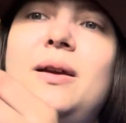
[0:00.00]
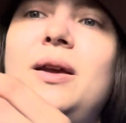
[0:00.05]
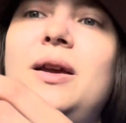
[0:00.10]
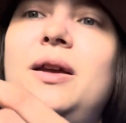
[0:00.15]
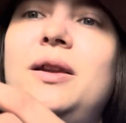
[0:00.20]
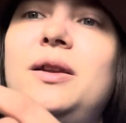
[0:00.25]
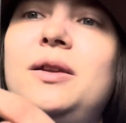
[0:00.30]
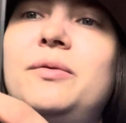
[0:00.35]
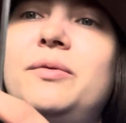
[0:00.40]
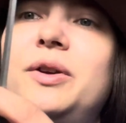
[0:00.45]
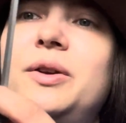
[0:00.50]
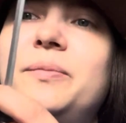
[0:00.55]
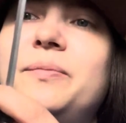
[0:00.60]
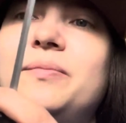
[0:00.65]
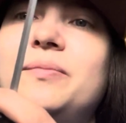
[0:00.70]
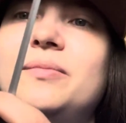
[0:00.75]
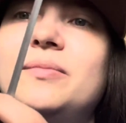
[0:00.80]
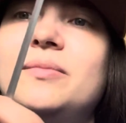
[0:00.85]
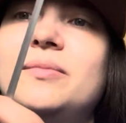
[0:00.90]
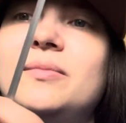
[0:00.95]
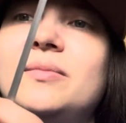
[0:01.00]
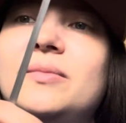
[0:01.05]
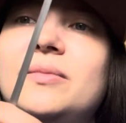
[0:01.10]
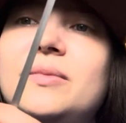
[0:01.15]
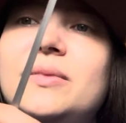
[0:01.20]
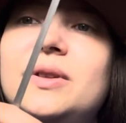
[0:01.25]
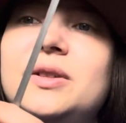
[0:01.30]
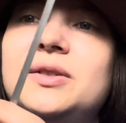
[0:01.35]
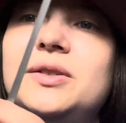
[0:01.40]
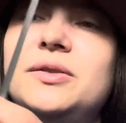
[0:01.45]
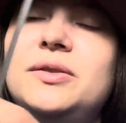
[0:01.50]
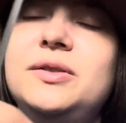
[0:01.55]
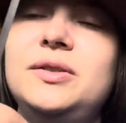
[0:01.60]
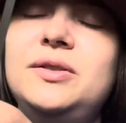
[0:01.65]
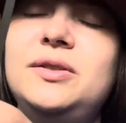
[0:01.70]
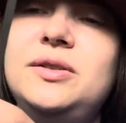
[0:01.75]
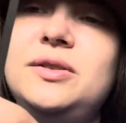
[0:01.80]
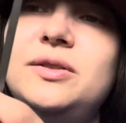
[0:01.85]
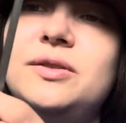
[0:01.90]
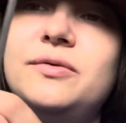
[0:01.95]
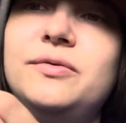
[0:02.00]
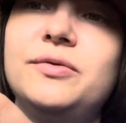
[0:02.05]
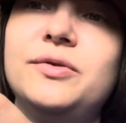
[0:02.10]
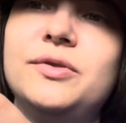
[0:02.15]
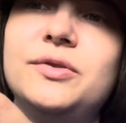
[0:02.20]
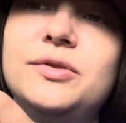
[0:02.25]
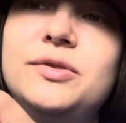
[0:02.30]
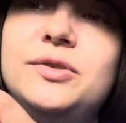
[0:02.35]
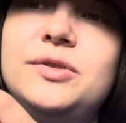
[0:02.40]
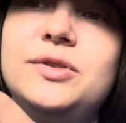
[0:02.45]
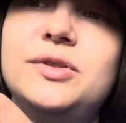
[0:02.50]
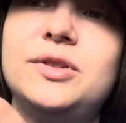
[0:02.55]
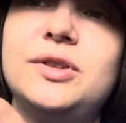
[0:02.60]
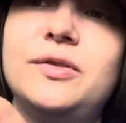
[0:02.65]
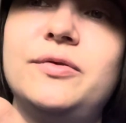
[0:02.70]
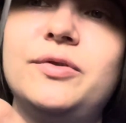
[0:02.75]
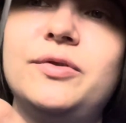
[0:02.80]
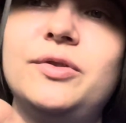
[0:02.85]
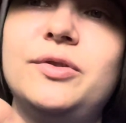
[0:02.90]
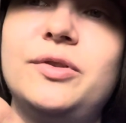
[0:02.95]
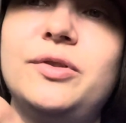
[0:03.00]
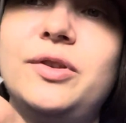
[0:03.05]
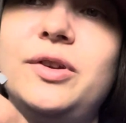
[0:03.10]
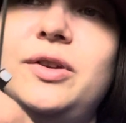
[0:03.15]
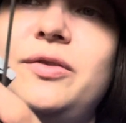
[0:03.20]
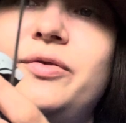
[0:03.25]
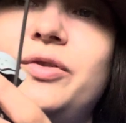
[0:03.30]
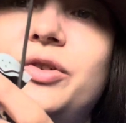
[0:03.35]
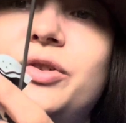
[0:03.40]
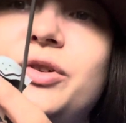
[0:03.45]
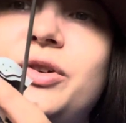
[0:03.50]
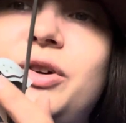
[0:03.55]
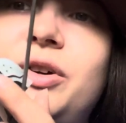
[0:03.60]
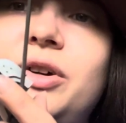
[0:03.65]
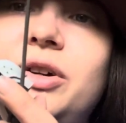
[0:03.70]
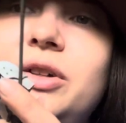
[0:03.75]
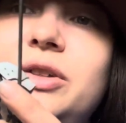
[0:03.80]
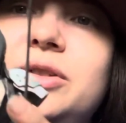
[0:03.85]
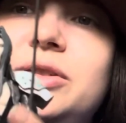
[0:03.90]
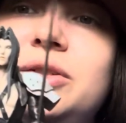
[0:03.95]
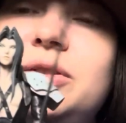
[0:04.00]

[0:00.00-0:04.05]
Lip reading: Anyway, so this is the first Sephiroth I ever got.